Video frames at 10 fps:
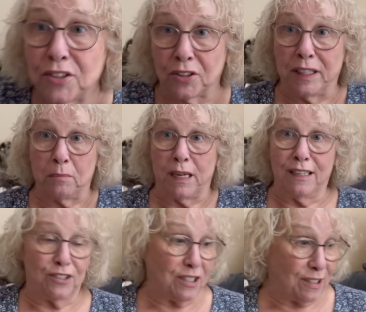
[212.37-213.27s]
joined me.
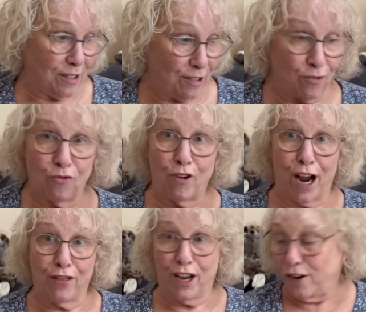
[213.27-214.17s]
She's
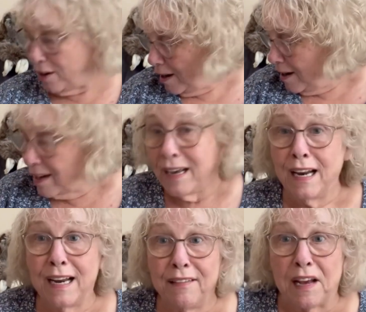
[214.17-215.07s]
right there,
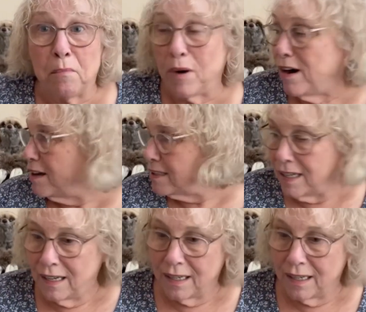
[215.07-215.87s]
getting in that box.